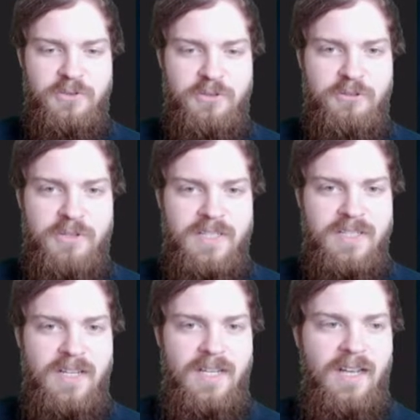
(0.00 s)
and
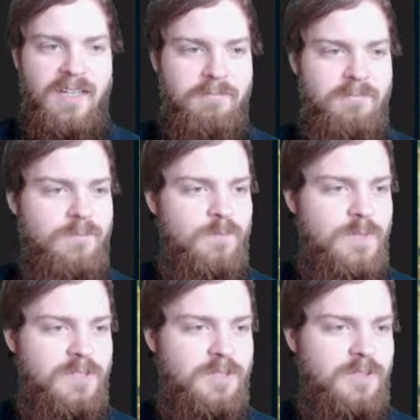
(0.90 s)
sorceries,
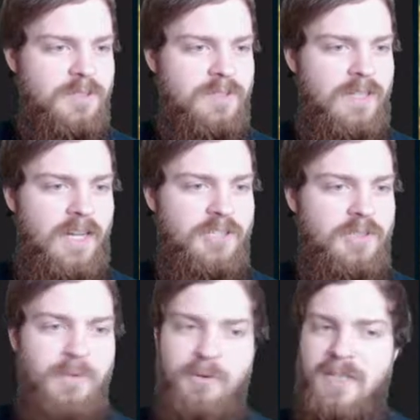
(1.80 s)
this can
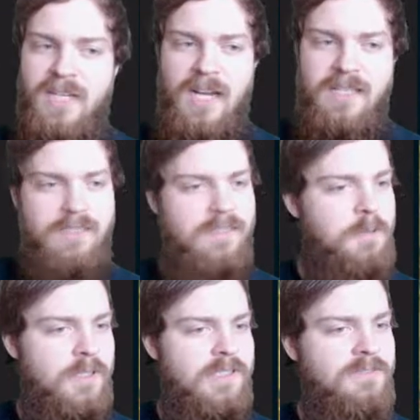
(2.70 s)
actually be really nice,
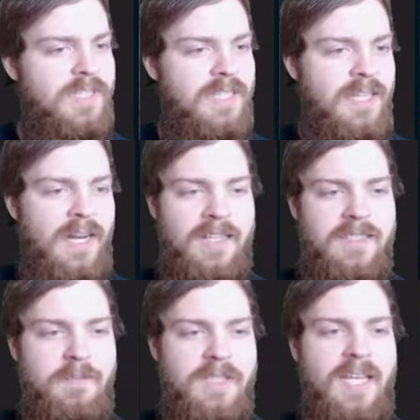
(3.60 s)
especially if we get that
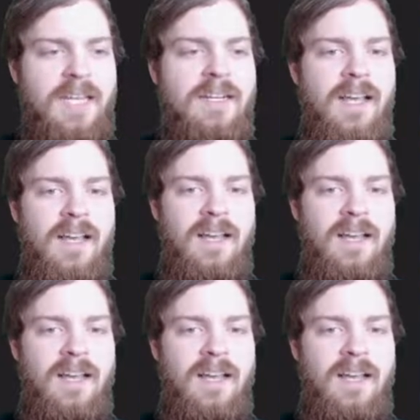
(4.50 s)
X up to 10.